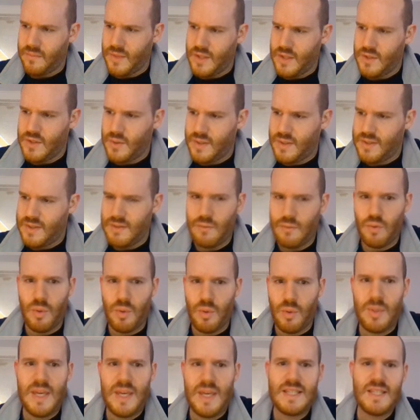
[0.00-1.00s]
So it
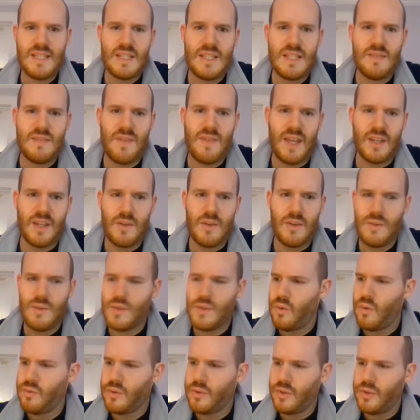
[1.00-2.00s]
repeats its values
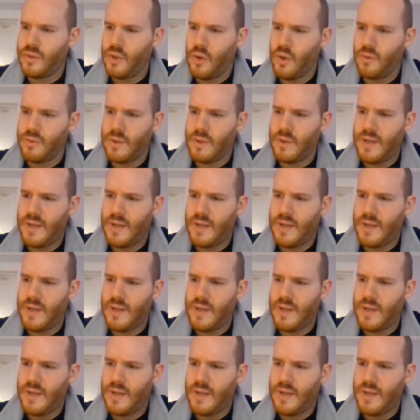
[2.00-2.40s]
over and over,